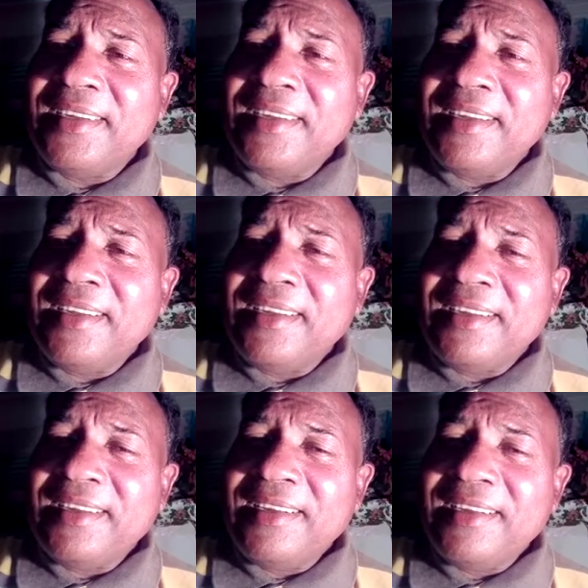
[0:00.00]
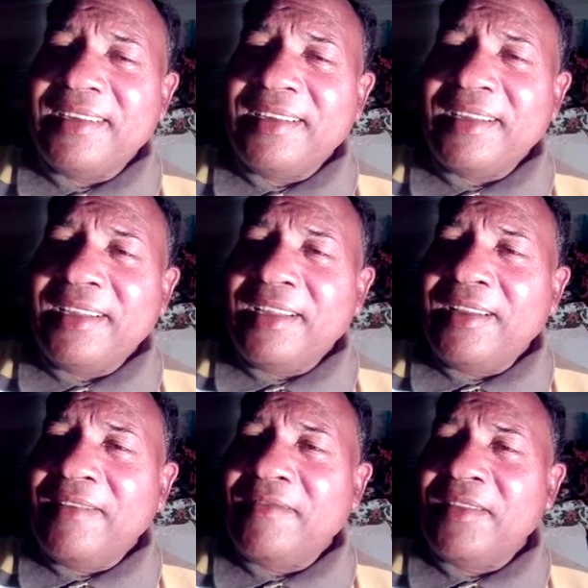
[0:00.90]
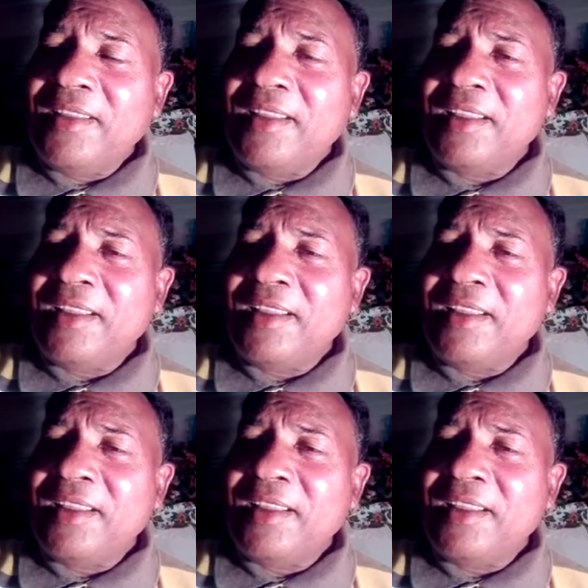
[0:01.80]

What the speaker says: (silence)